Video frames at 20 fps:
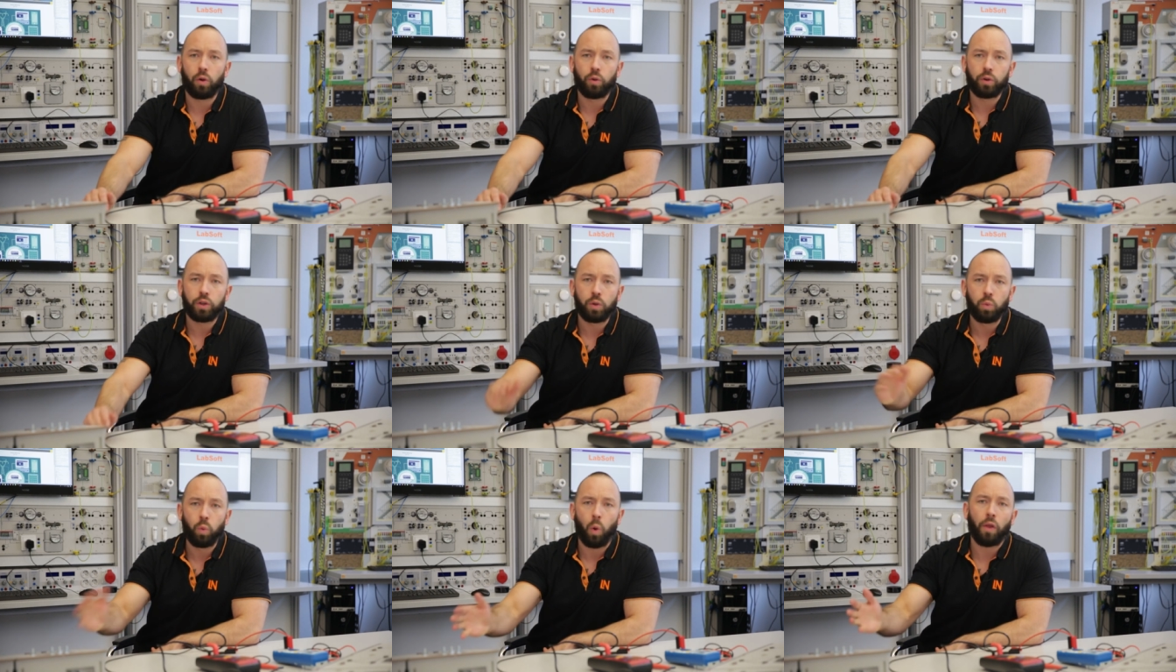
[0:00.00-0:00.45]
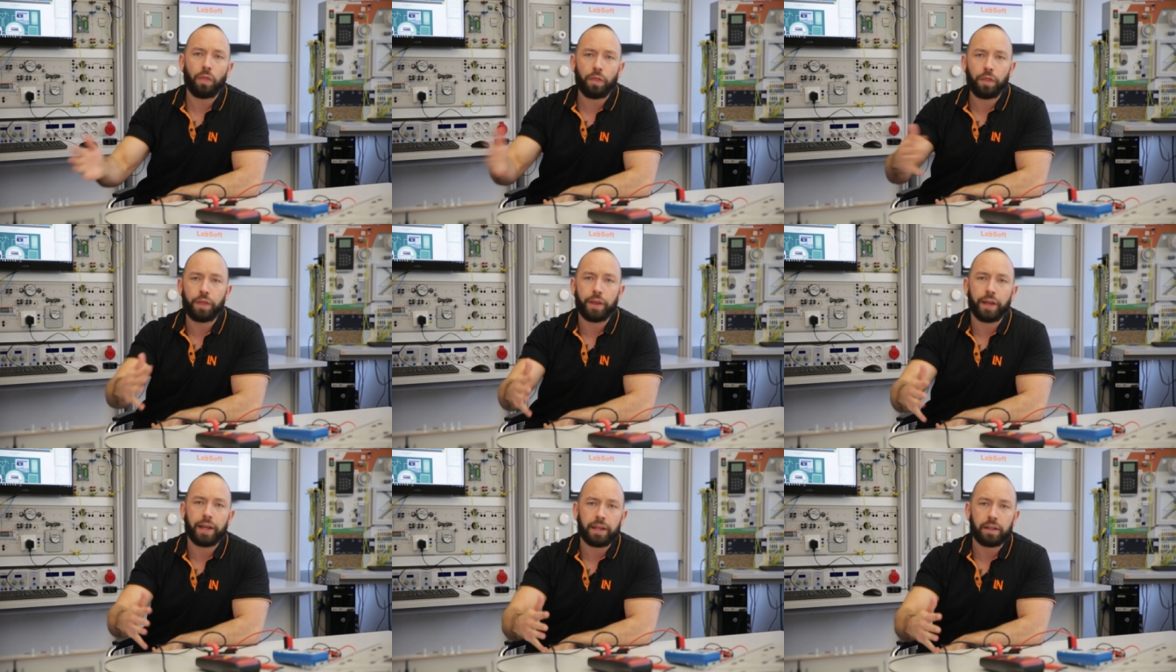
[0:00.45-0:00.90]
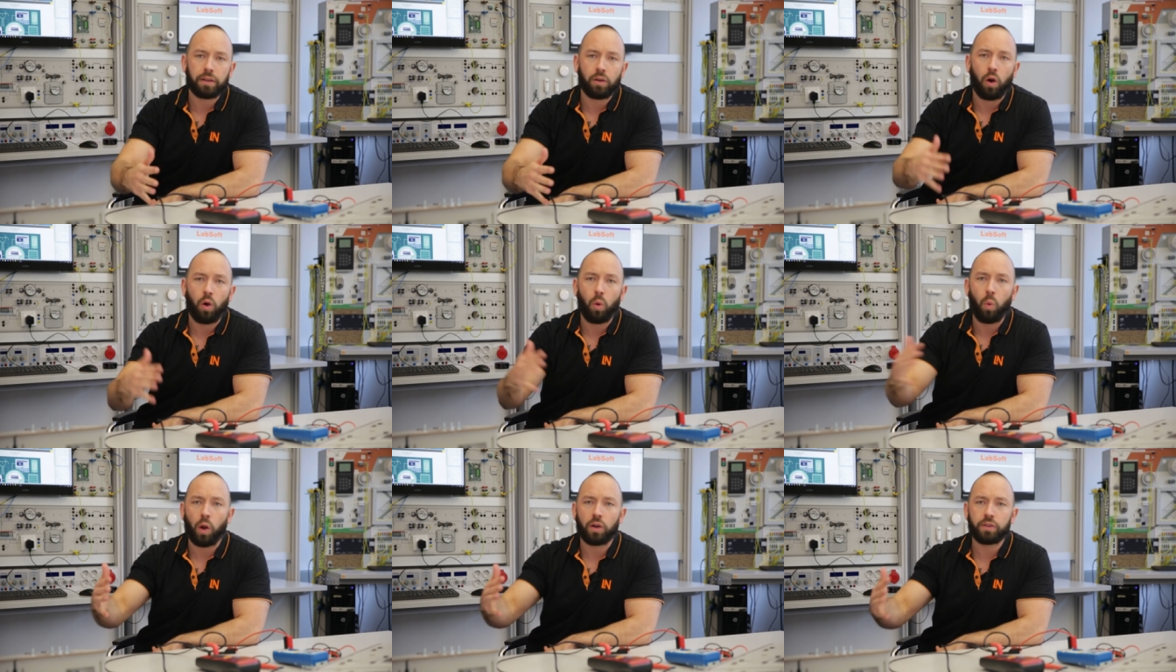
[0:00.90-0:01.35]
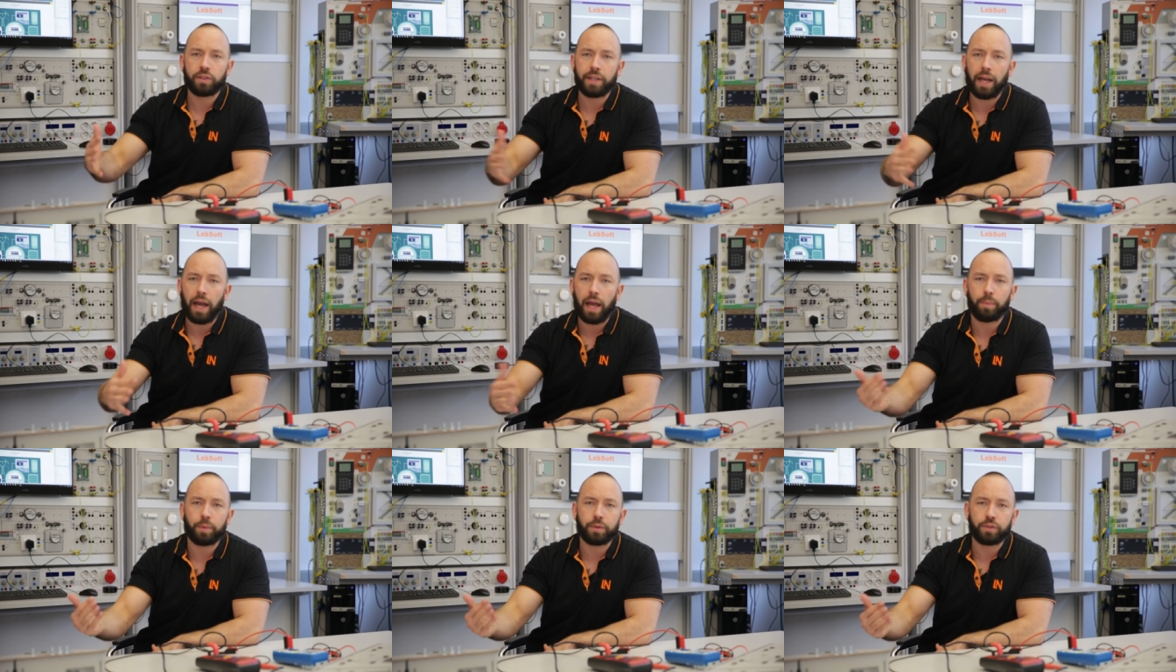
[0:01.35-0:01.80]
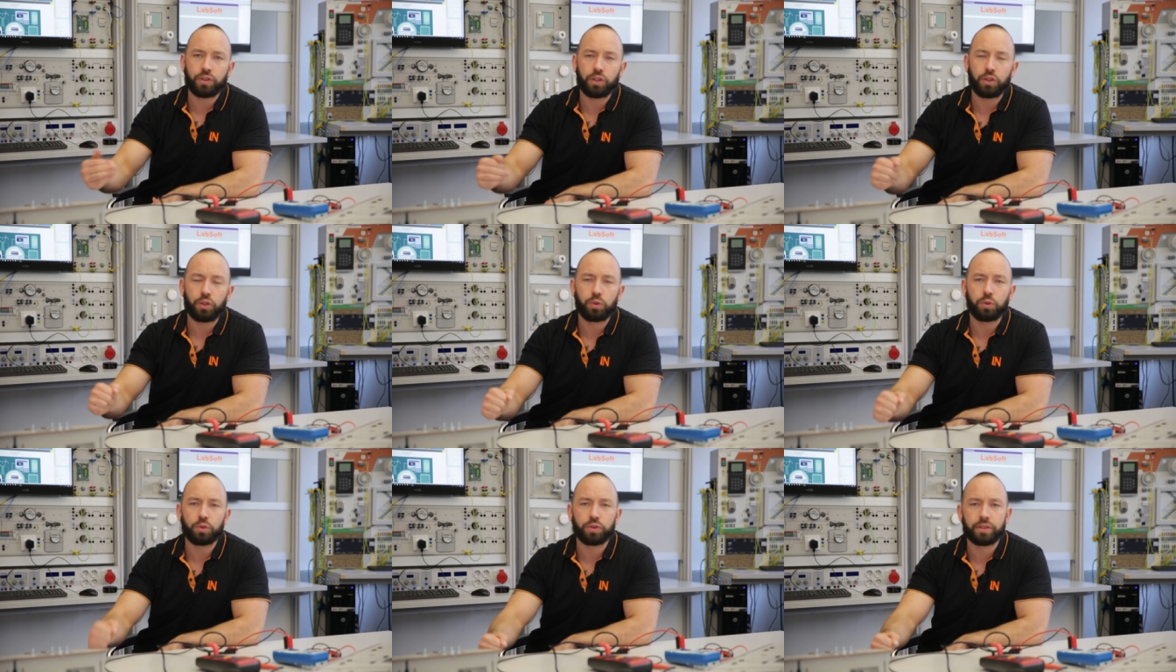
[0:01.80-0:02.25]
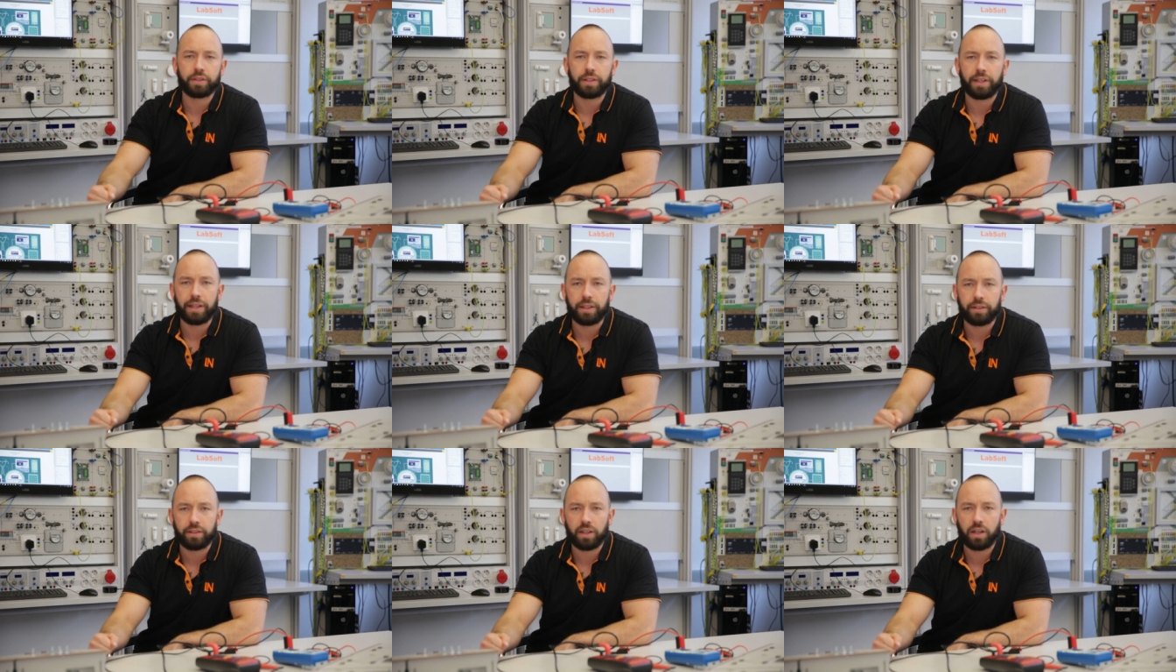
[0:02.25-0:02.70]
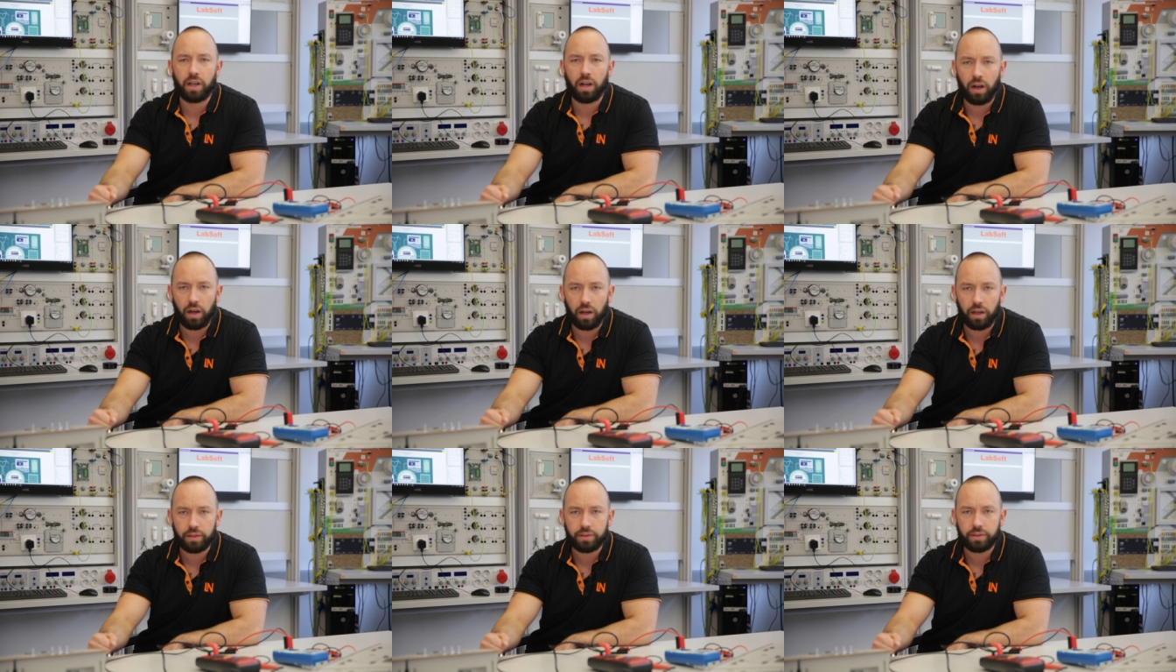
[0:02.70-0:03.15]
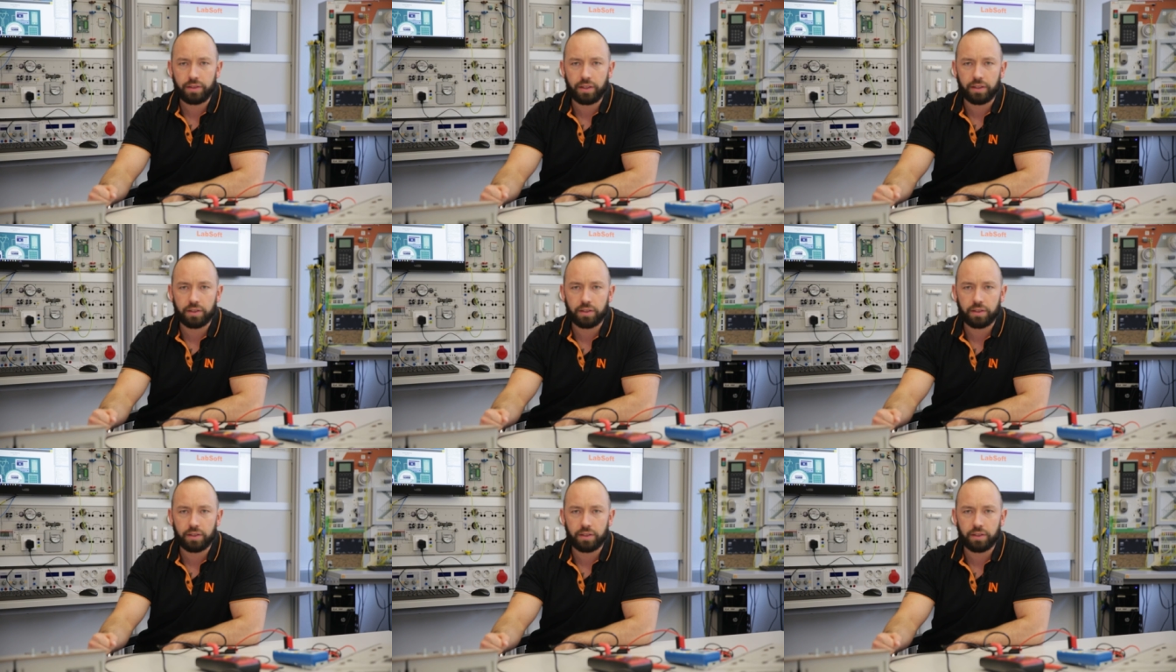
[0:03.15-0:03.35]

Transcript: only one thing or one type is used in the cars.